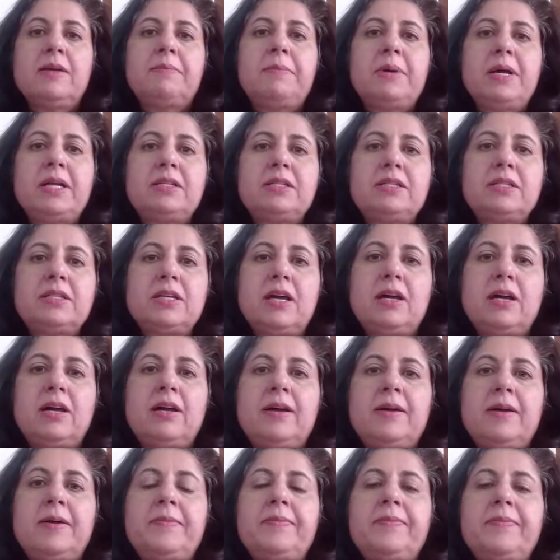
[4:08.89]
But
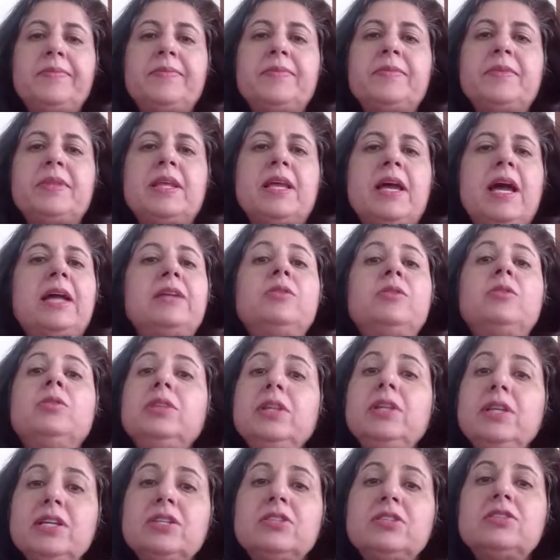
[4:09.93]
I
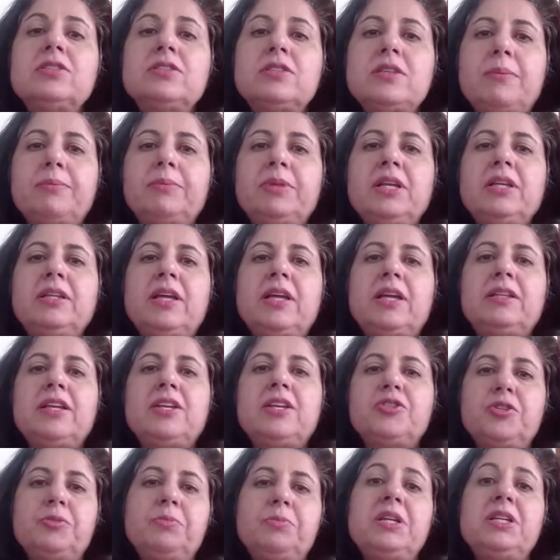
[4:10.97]
don't think it's something that
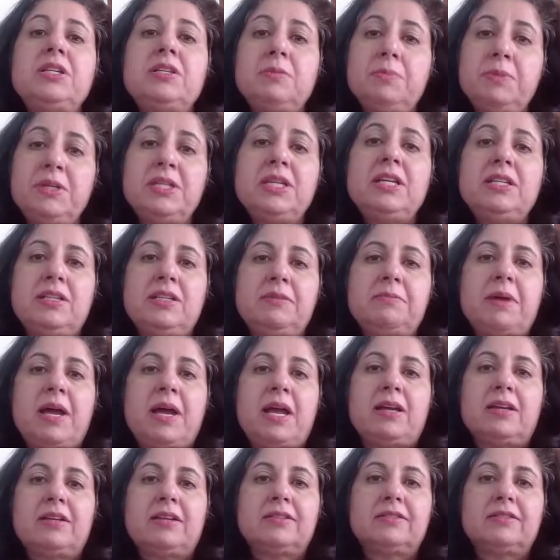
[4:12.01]
they should be intimidated by.